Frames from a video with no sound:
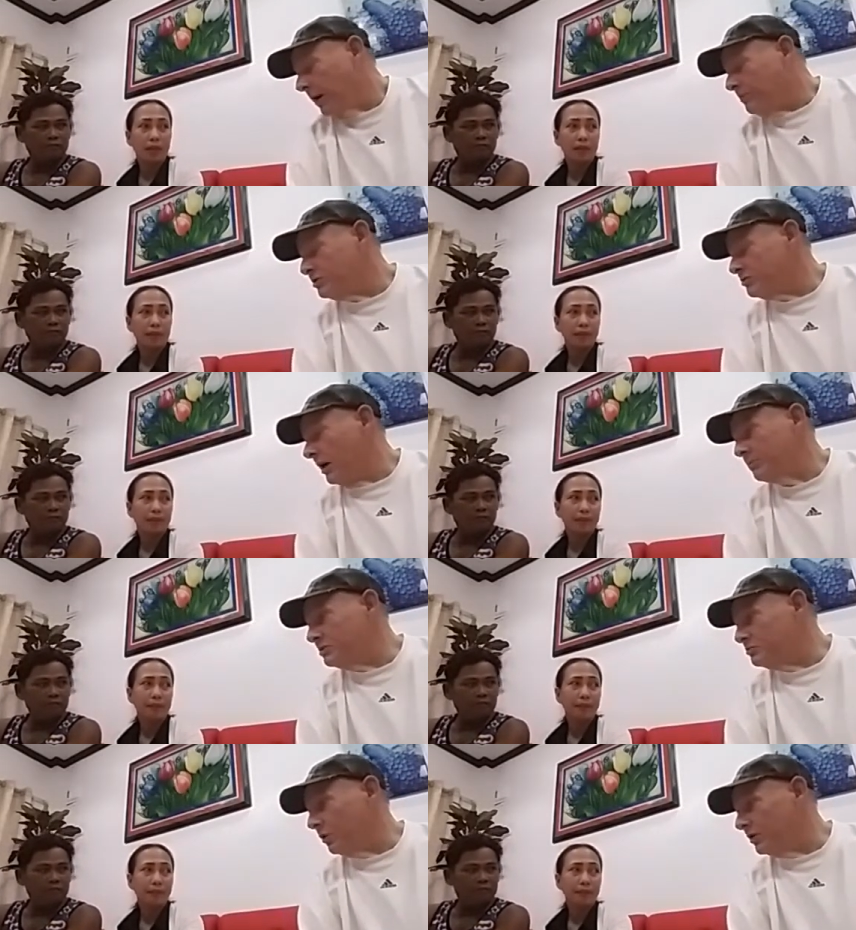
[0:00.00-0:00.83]
Speaker 1: know. I'm just I'm
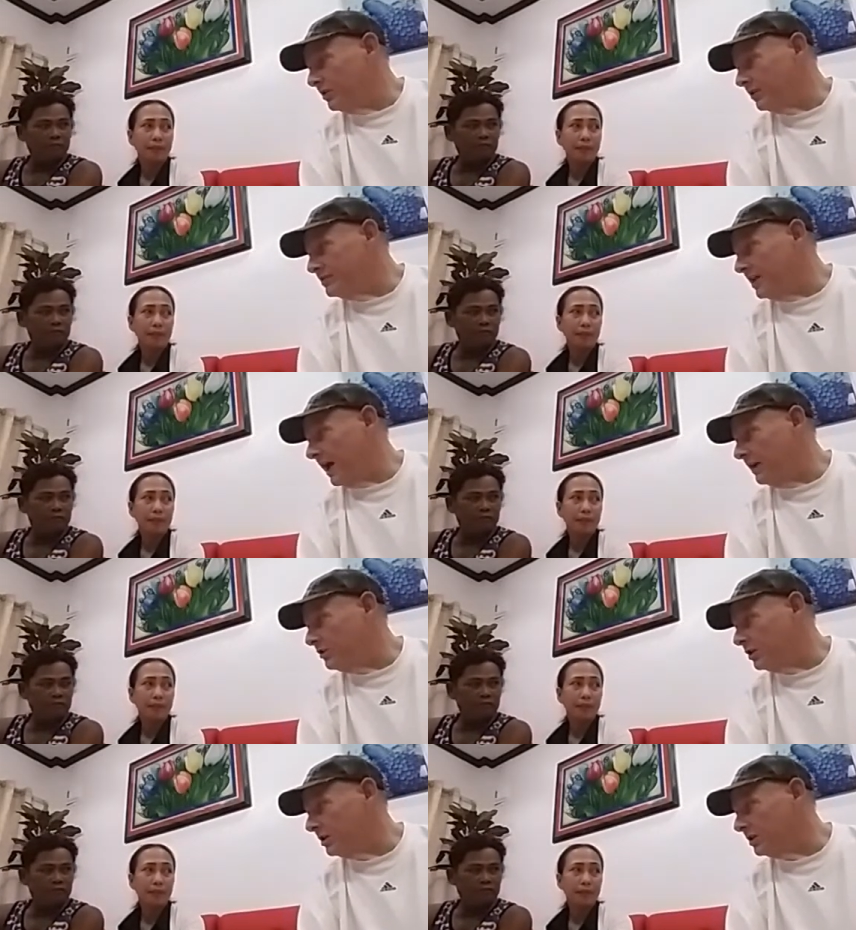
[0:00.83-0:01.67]
just wondering Is that how
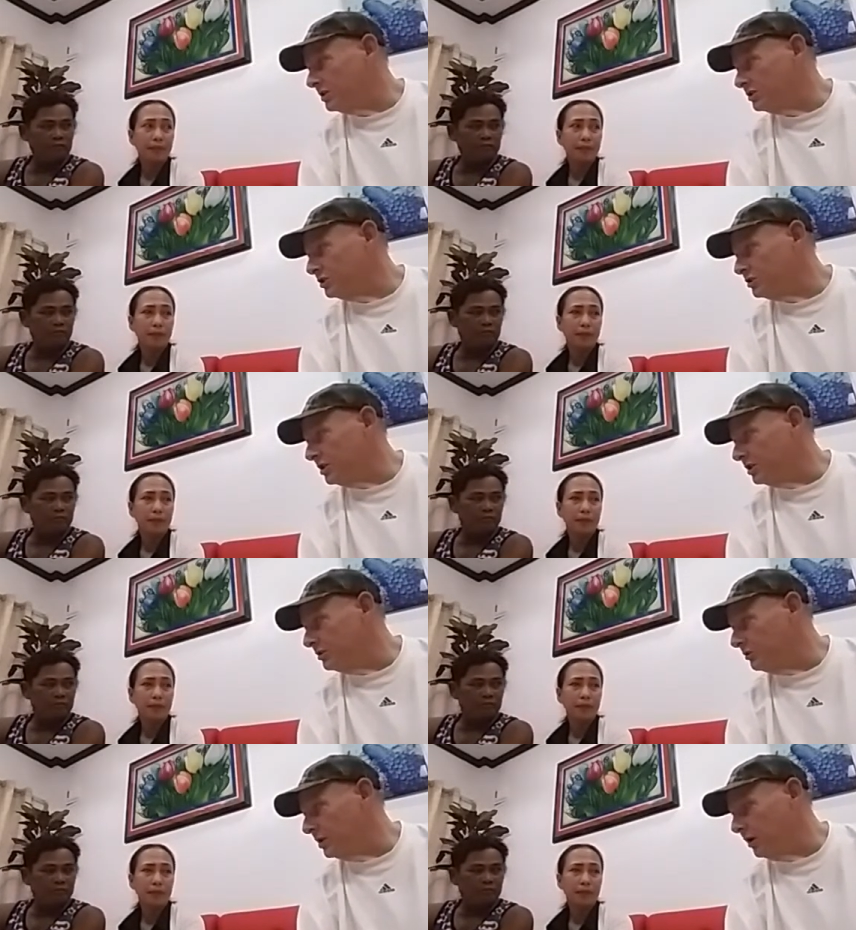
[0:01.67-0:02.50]
you're going to continue to
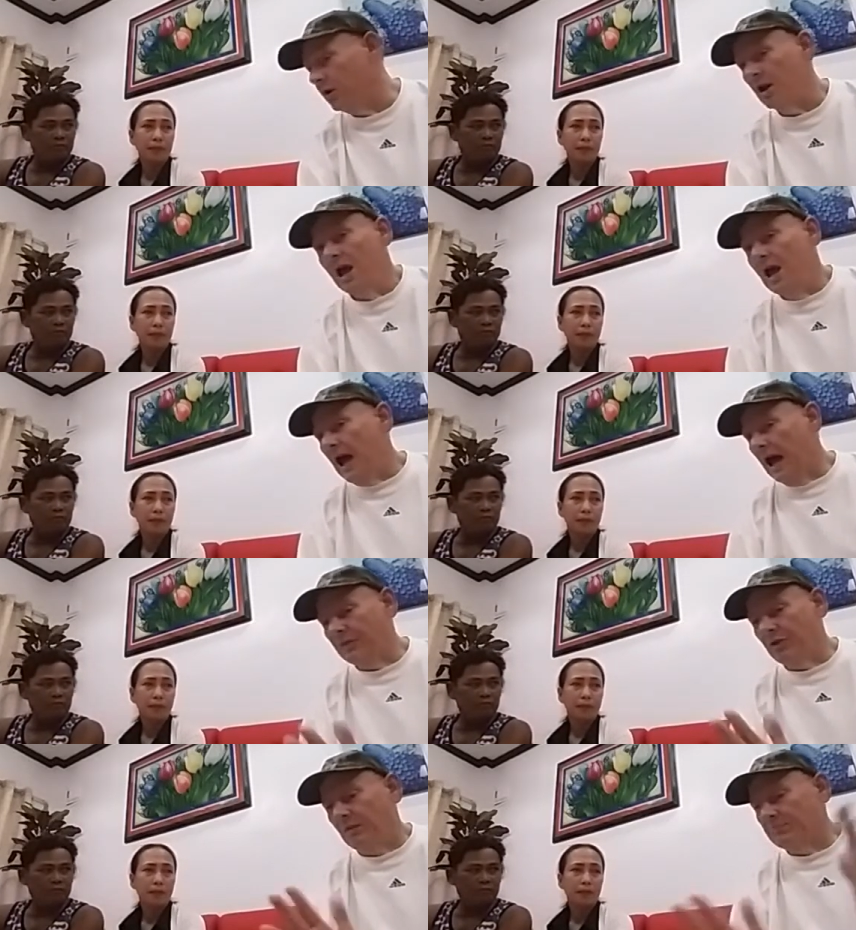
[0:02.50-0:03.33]
do it, or I
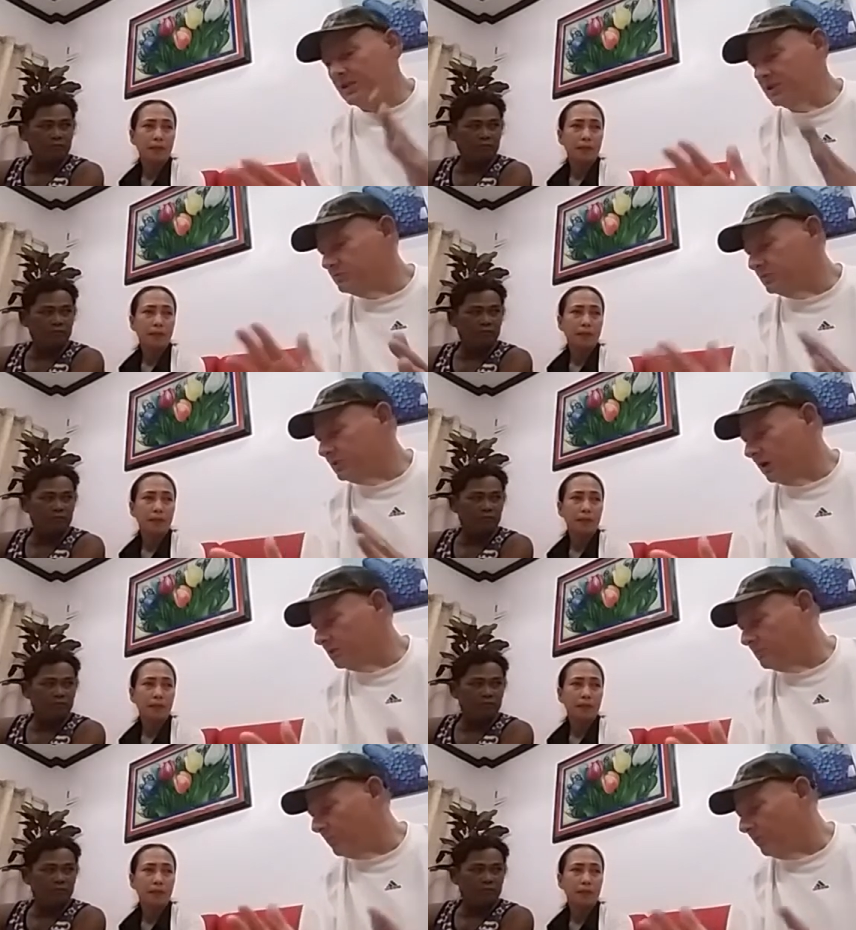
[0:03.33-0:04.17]
thought because we
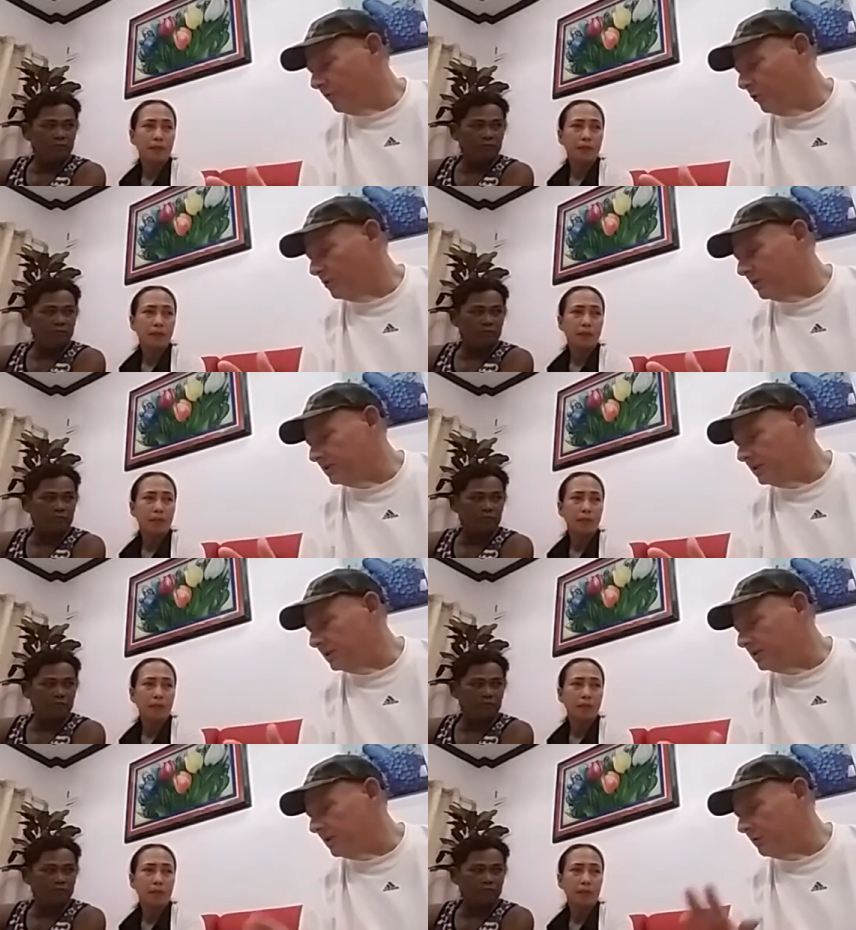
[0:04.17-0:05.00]
talked about before that
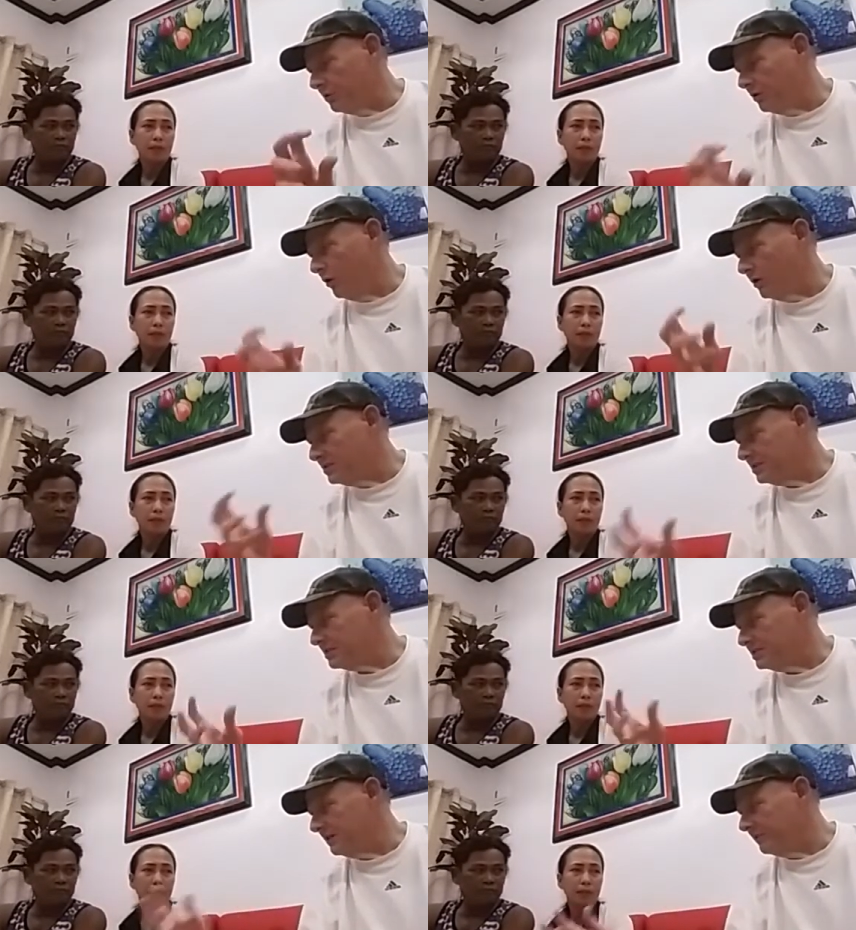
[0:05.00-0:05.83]
the, they were growing
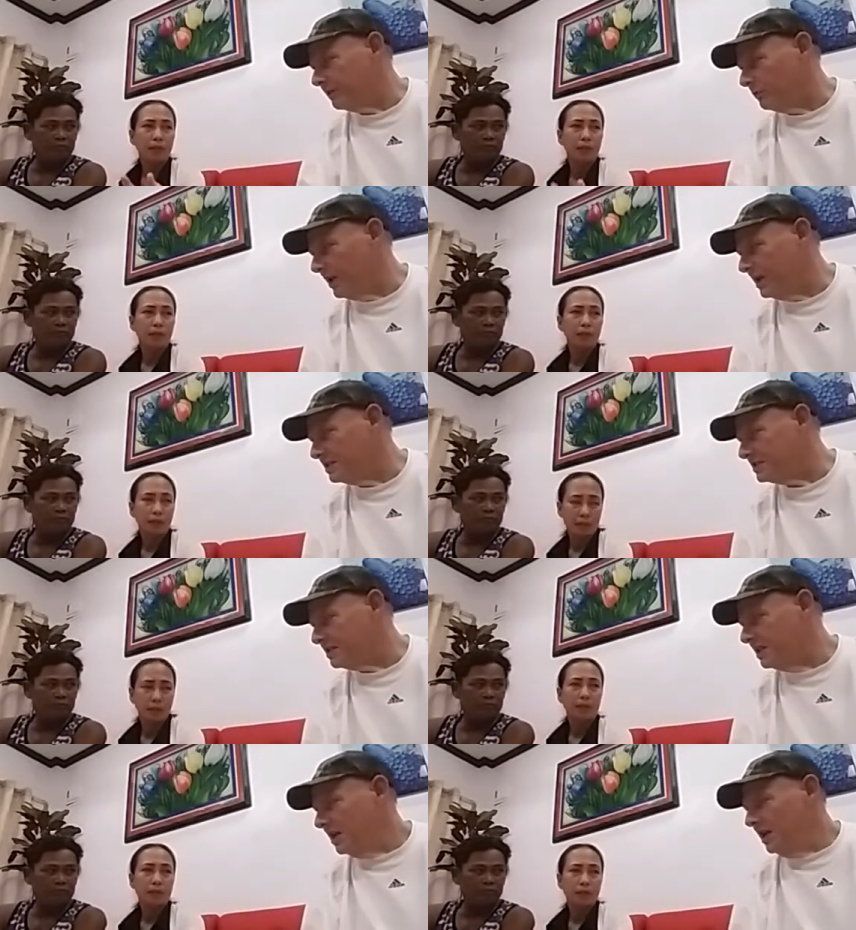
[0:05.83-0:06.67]
such different rates